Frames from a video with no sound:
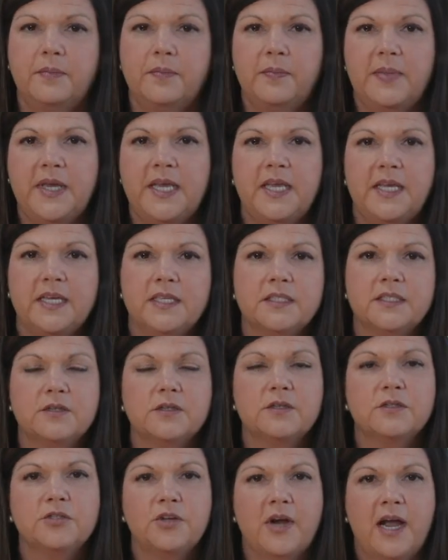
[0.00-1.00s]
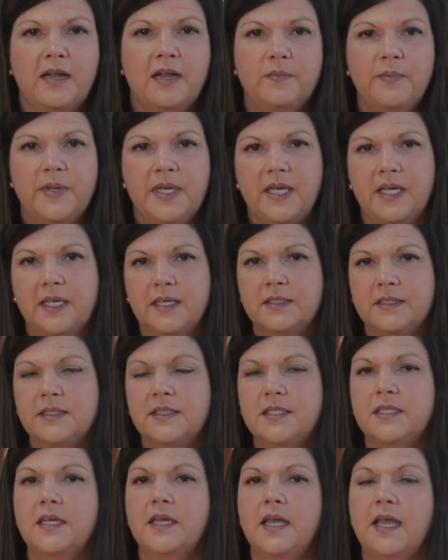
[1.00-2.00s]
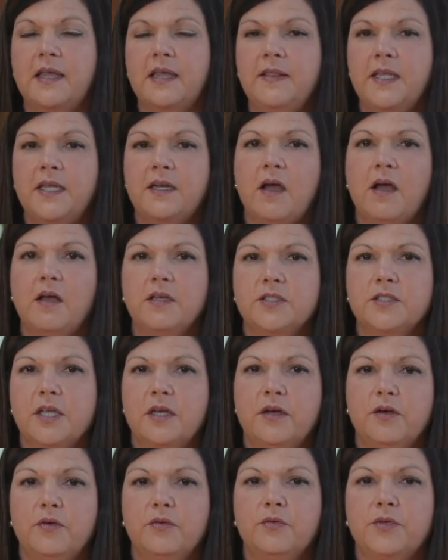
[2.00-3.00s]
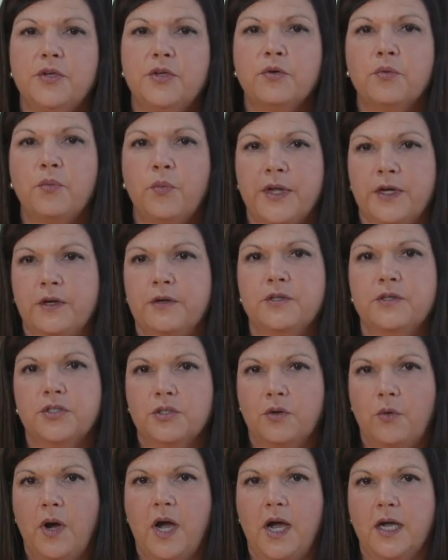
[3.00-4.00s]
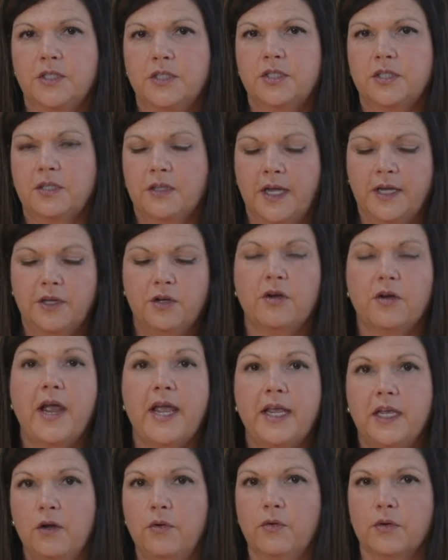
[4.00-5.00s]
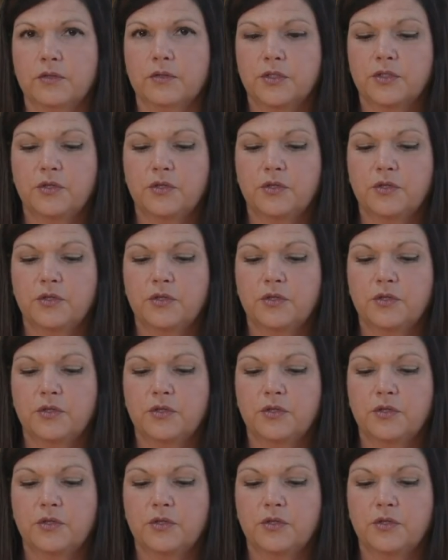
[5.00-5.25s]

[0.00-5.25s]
peas or dried beans, and then also your winter squash, like your acorn